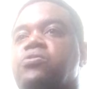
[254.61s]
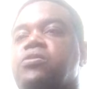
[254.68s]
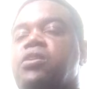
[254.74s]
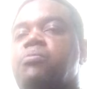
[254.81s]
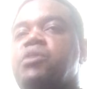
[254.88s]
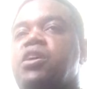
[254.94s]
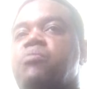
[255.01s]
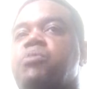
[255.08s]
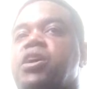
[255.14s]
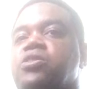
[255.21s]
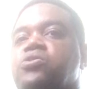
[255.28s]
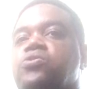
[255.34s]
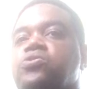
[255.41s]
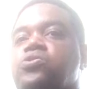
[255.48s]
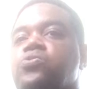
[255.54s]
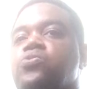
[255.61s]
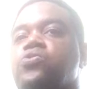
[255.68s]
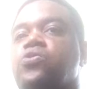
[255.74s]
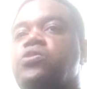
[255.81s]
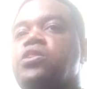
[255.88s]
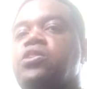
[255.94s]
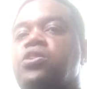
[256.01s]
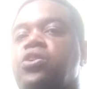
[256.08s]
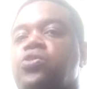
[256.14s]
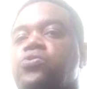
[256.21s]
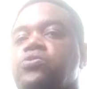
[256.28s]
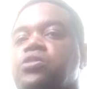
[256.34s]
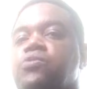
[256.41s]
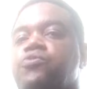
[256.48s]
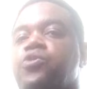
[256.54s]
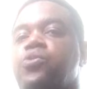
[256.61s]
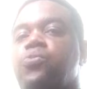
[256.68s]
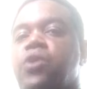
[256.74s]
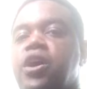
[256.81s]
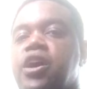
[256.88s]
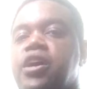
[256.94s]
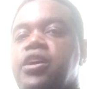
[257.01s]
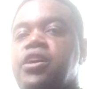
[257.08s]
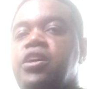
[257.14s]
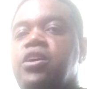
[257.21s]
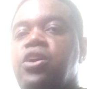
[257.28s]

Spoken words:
about those two going in on OG. For what?